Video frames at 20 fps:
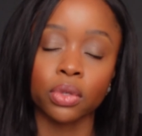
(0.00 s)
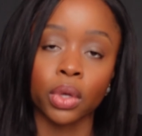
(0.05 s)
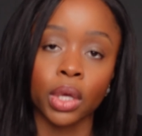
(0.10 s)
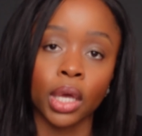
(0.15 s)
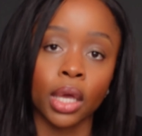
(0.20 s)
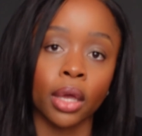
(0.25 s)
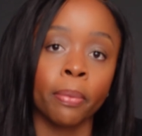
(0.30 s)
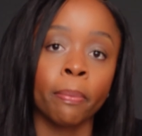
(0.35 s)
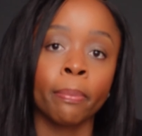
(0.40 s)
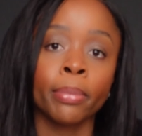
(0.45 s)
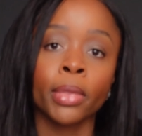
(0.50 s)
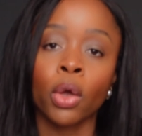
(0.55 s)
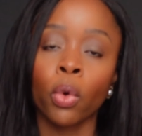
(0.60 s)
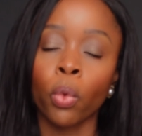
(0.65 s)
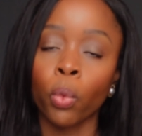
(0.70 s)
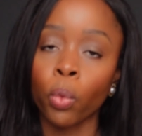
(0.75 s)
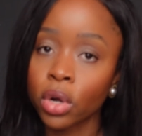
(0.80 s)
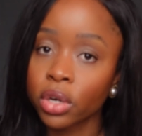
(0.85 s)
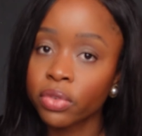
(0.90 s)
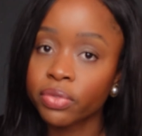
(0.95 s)
Okay,
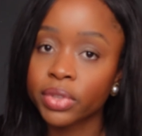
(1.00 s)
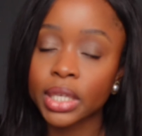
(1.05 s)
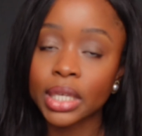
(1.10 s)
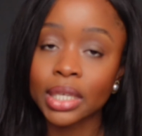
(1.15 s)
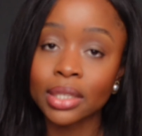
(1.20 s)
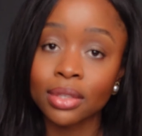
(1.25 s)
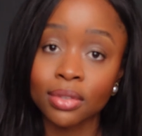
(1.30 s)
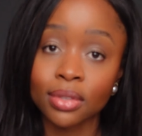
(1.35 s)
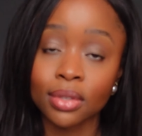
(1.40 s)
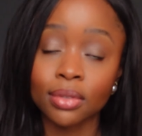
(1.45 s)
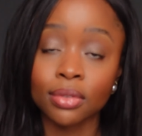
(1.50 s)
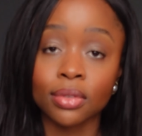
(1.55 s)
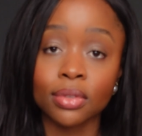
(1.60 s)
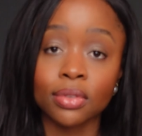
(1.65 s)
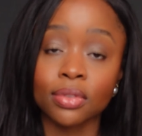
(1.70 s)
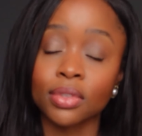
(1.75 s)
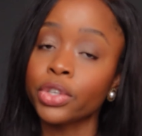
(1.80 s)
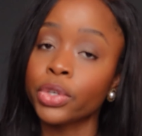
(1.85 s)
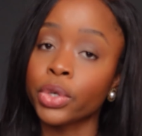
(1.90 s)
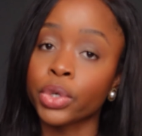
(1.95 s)
one of the
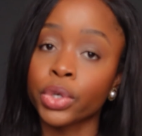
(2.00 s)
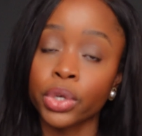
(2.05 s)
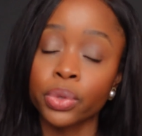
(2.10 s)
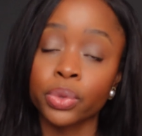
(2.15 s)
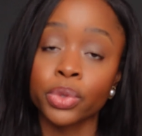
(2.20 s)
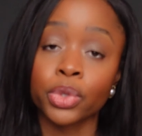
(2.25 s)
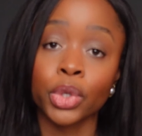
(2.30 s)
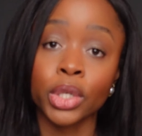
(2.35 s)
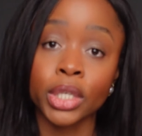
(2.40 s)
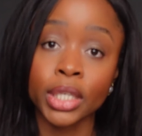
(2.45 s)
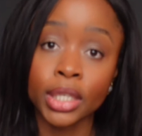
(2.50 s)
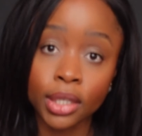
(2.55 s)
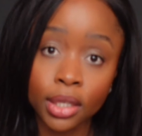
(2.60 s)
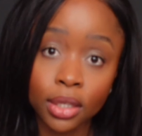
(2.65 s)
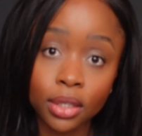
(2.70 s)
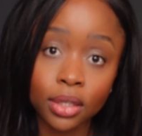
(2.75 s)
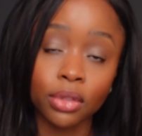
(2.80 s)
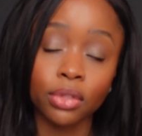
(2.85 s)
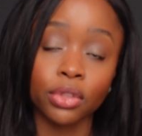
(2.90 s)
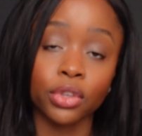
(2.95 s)
instances that you're going to
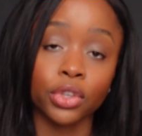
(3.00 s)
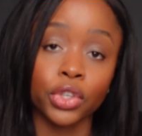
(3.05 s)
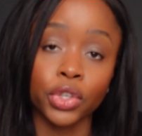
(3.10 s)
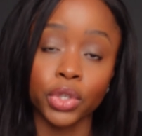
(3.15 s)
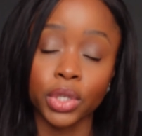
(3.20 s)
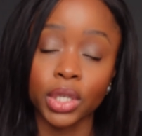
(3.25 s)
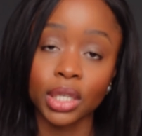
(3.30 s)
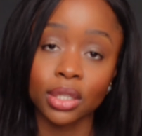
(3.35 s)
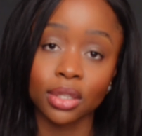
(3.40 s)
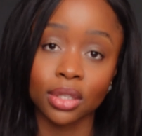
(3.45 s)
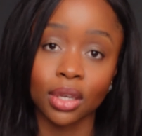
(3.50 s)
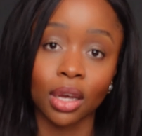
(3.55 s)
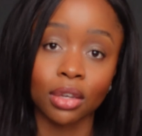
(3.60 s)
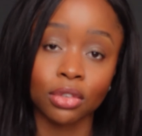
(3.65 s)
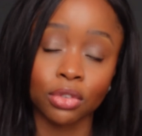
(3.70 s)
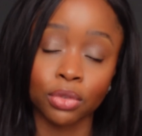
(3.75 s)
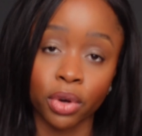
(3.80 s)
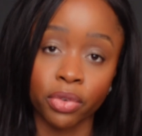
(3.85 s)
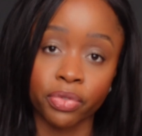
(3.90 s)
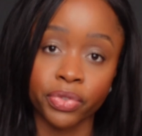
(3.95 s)
need the unique
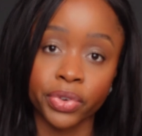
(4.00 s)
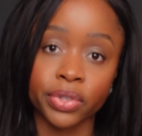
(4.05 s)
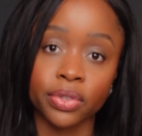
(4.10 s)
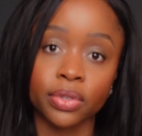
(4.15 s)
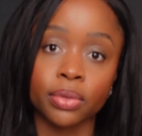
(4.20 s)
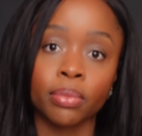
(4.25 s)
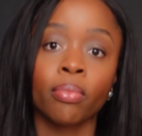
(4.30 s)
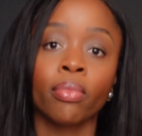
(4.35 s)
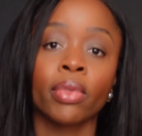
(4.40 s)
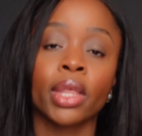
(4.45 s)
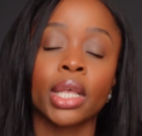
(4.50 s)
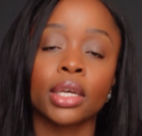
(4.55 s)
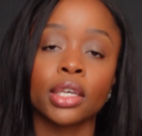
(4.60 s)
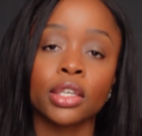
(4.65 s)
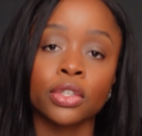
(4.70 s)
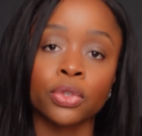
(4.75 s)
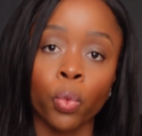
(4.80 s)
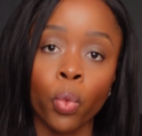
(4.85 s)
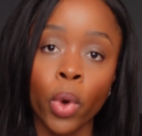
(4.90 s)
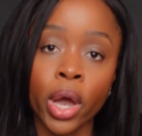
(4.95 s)
tax reference
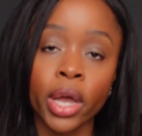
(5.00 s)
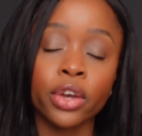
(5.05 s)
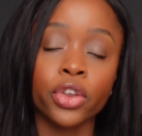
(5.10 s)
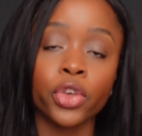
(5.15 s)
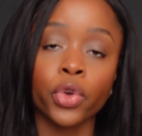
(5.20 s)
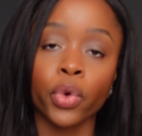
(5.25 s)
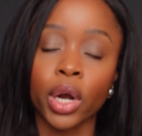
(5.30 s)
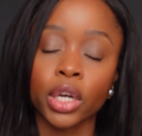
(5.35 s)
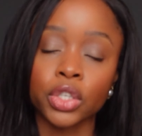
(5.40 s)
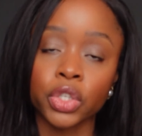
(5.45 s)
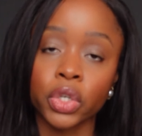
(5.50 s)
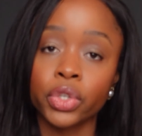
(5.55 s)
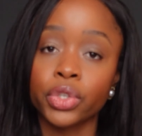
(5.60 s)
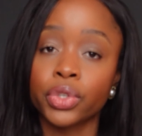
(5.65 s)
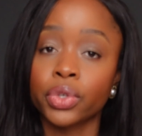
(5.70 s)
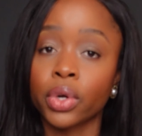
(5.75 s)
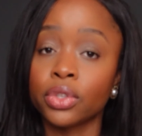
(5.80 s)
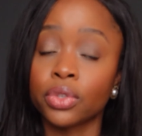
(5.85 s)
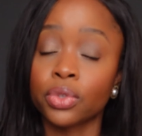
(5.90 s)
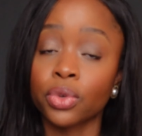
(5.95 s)
is when you're actually
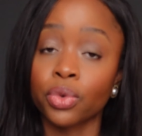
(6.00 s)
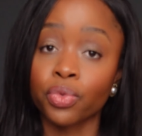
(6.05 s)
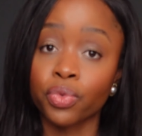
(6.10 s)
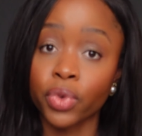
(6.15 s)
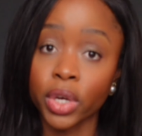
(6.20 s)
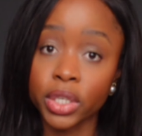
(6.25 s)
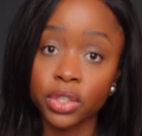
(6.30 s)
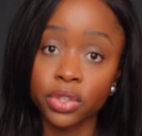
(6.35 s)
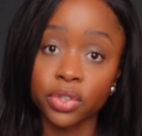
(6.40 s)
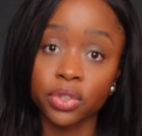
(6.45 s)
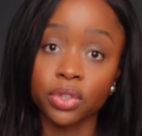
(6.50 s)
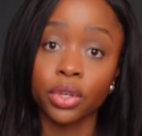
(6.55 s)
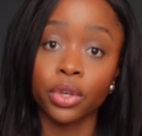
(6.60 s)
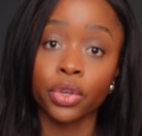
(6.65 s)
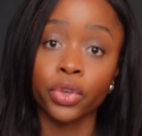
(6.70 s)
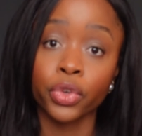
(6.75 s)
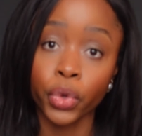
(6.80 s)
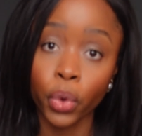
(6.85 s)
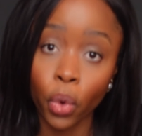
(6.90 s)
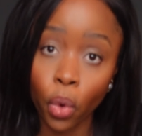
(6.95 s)
trying to register
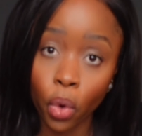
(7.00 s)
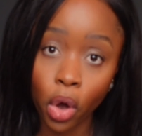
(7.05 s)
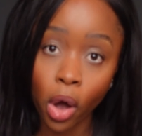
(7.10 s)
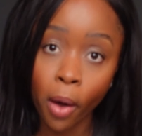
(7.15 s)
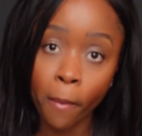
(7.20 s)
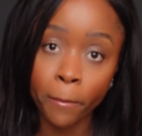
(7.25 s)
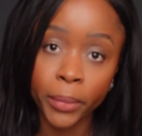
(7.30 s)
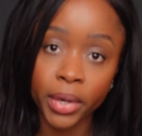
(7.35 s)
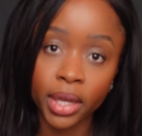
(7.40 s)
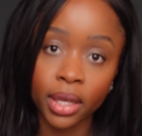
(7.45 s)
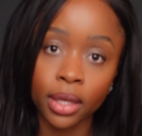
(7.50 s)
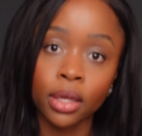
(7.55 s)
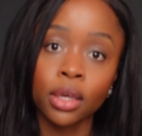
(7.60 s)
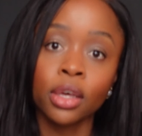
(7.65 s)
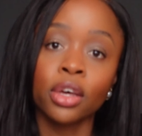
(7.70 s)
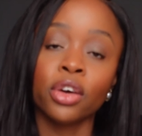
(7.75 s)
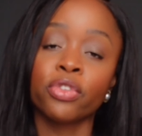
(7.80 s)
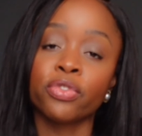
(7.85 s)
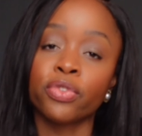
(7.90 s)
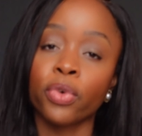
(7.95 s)
your company
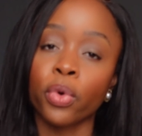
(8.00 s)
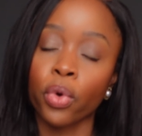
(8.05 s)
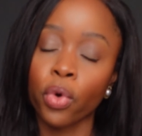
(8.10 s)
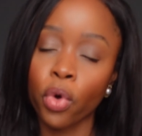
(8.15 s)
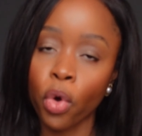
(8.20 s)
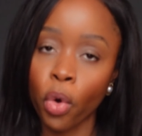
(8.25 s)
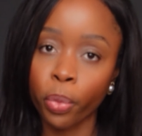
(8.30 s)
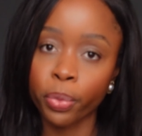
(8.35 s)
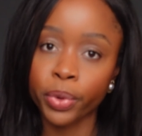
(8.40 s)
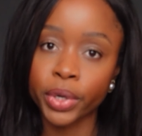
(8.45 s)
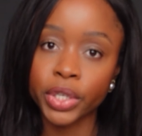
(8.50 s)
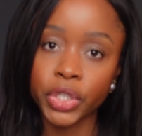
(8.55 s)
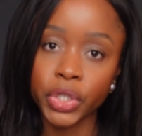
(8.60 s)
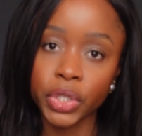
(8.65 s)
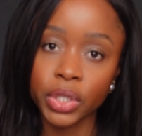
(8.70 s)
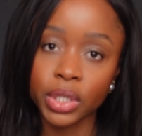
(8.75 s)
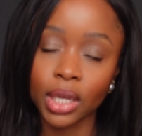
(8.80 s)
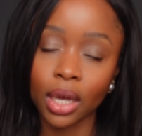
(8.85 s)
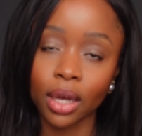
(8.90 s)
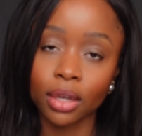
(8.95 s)
for
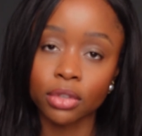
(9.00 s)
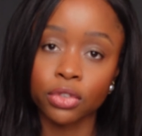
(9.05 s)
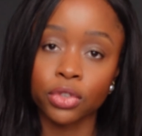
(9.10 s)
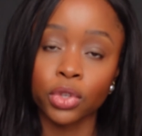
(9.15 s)
corporation tax.